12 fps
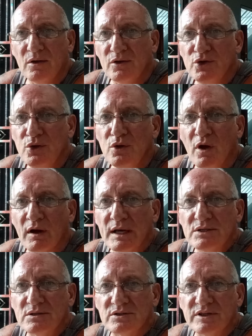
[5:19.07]
You
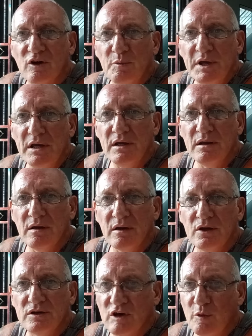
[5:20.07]
guys, tell
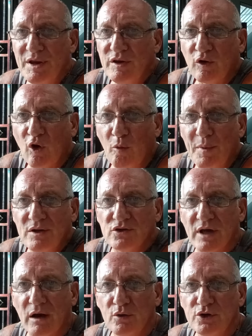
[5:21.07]
me in the
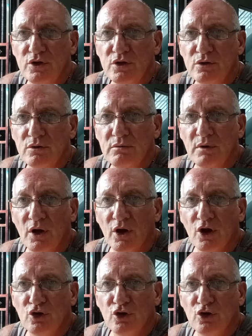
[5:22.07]
comments, how do you